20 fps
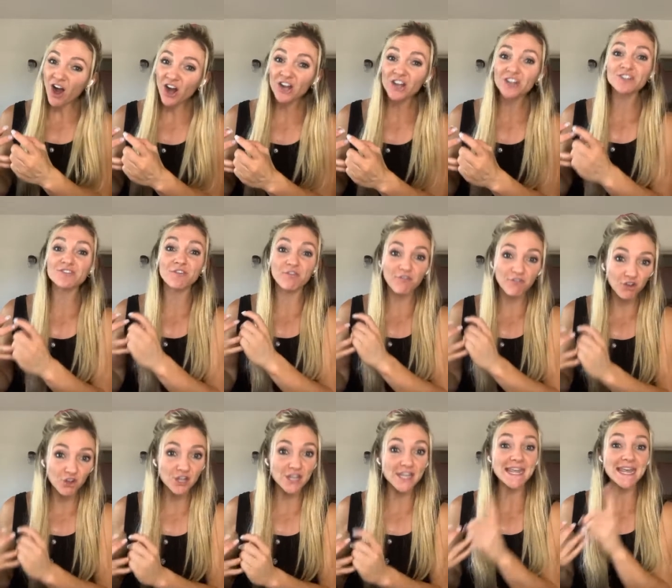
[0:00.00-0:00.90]
aren't
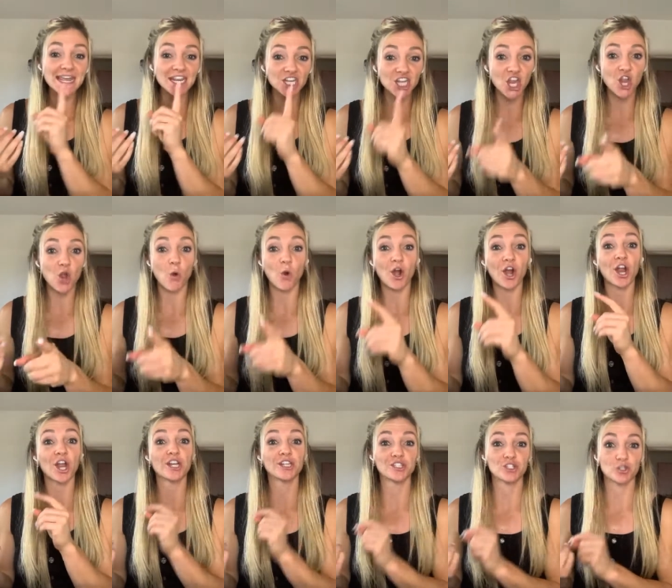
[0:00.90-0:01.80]
fully in
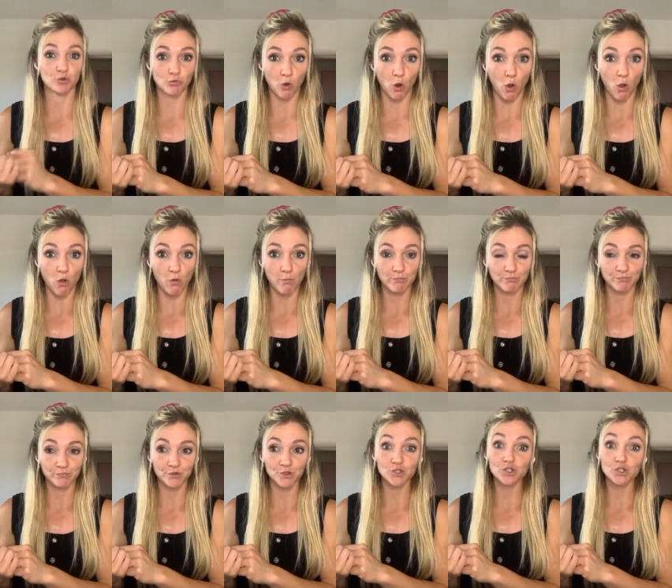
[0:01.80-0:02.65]
your control.